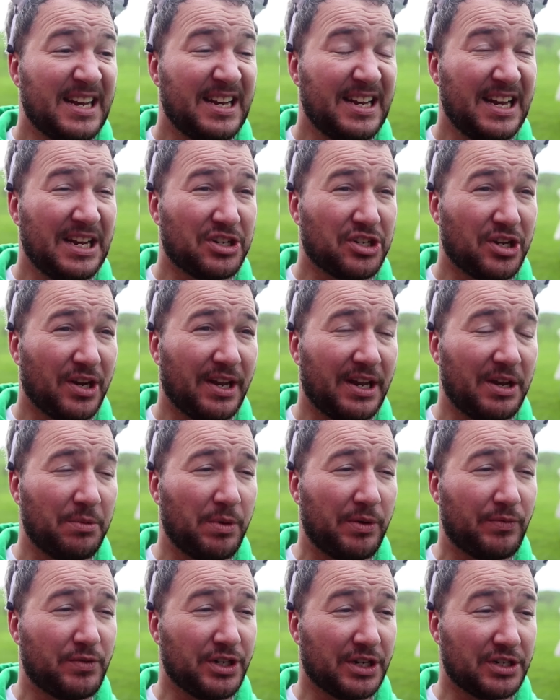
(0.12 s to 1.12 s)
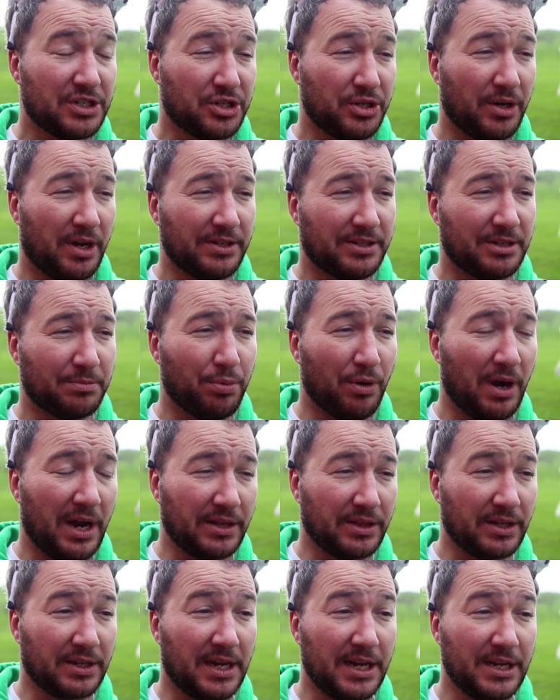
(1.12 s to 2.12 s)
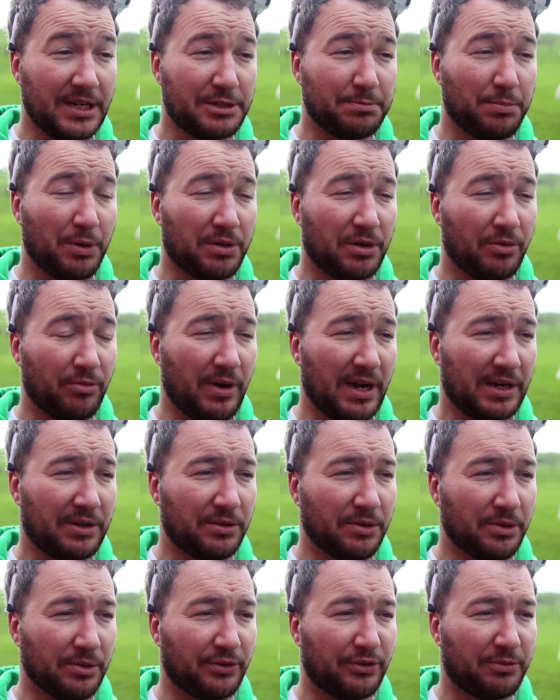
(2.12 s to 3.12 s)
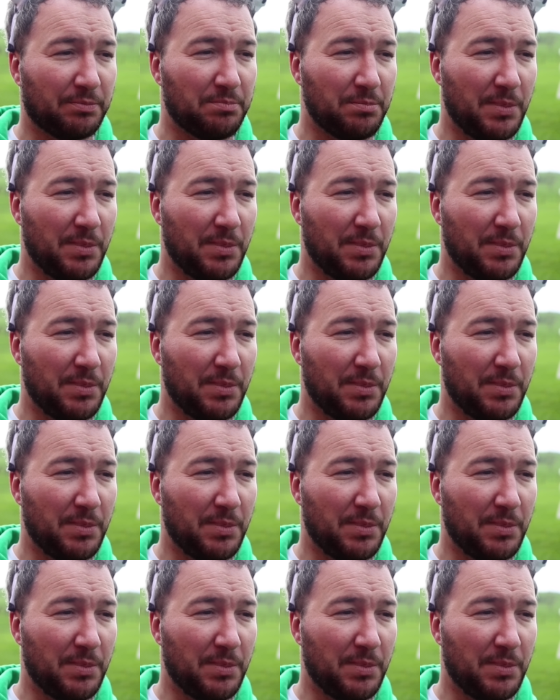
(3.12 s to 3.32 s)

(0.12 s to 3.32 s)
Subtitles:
Literally, we've just tried to break the Guinness Book of Records,